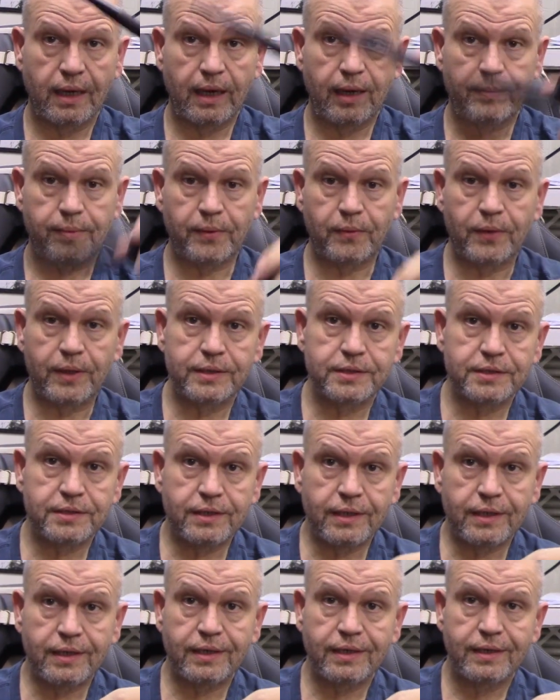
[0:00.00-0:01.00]
Happy
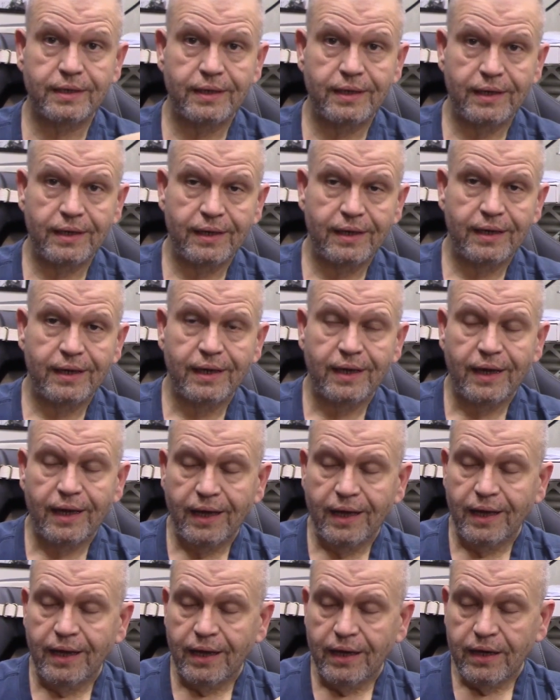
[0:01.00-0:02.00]
Wednesday.
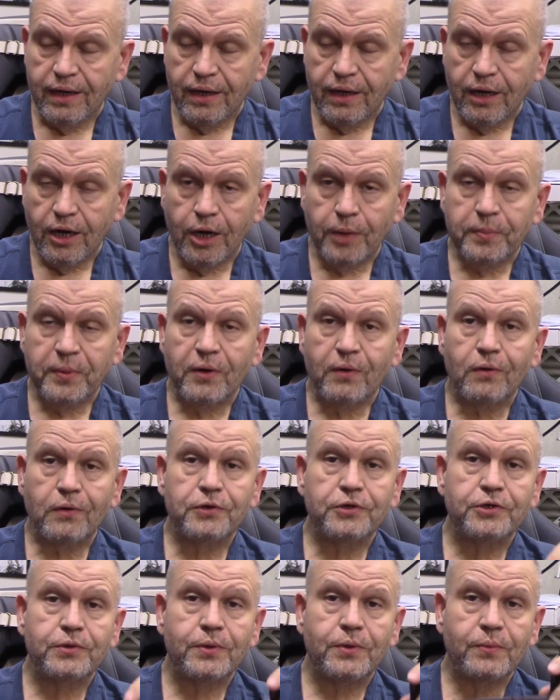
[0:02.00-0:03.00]
Hope you're
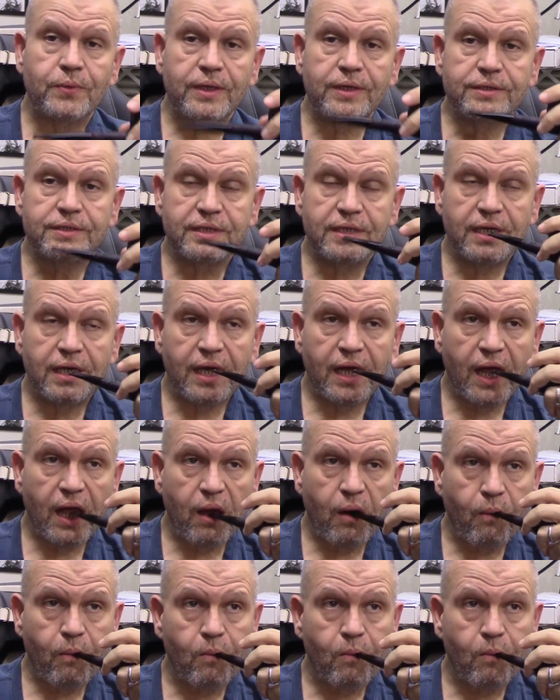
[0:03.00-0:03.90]
all doing well today.